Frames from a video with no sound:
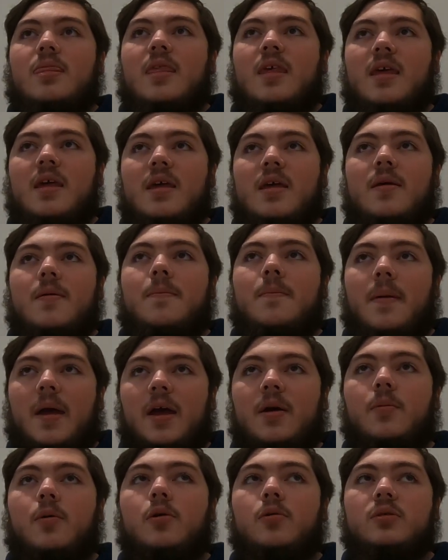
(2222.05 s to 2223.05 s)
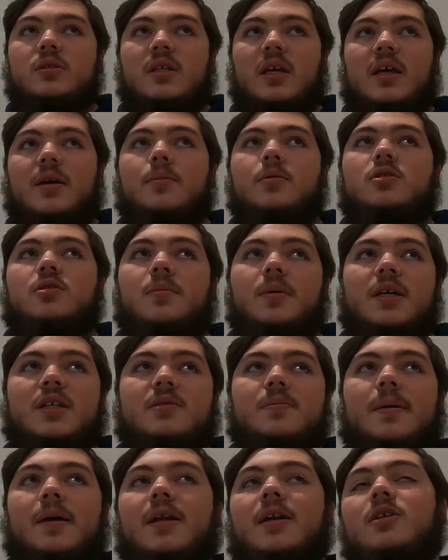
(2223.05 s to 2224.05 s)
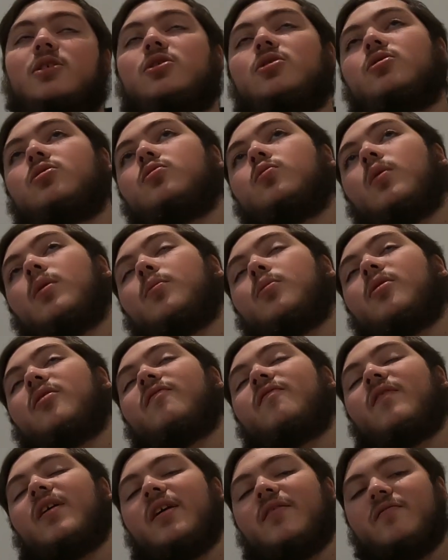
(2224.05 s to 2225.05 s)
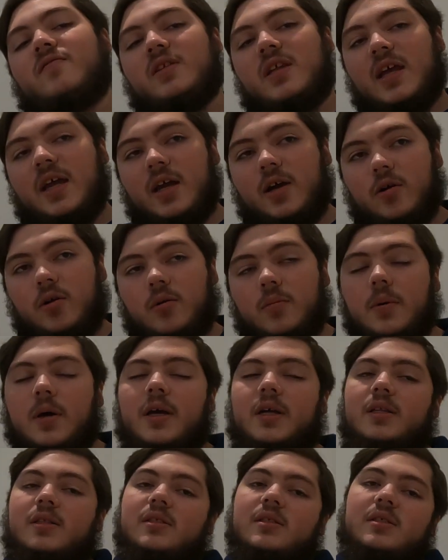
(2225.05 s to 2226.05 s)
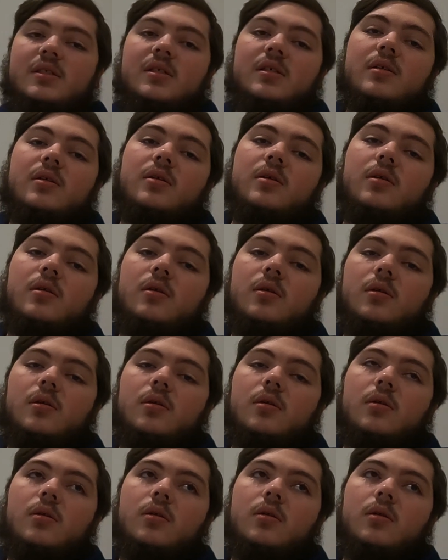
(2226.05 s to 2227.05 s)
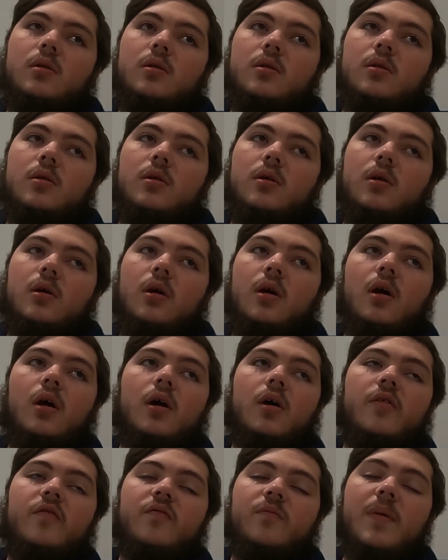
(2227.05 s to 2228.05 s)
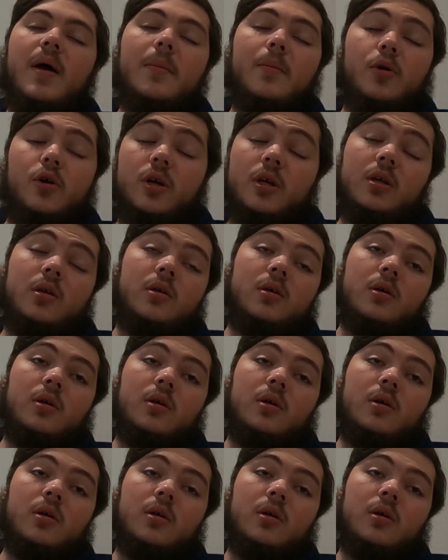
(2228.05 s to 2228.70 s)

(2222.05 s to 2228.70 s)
the Mac Pro is able to be expanded to 1.5 terabytes of memory.